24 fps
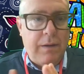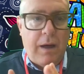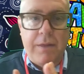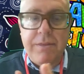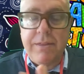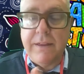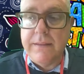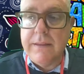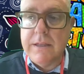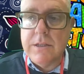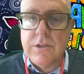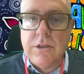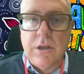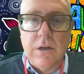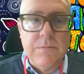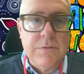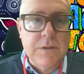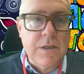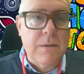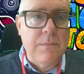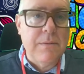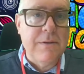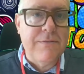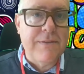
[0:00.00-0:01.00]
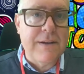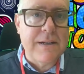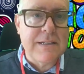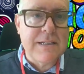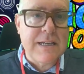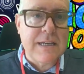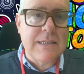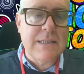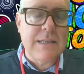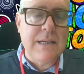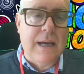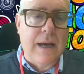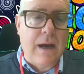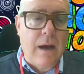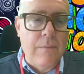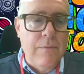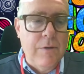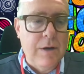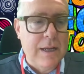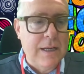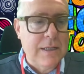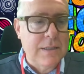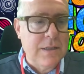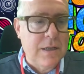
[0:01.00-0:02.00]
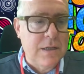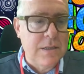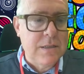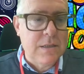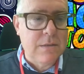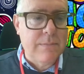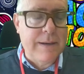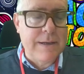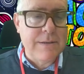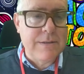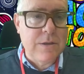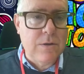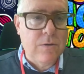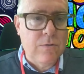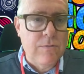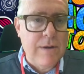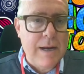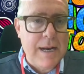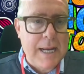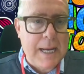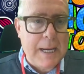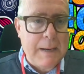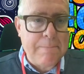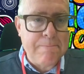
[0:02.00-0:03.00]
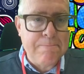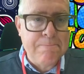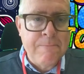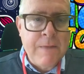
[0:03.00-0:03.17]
think this term's going to be fantastic. I'm really excited about it already.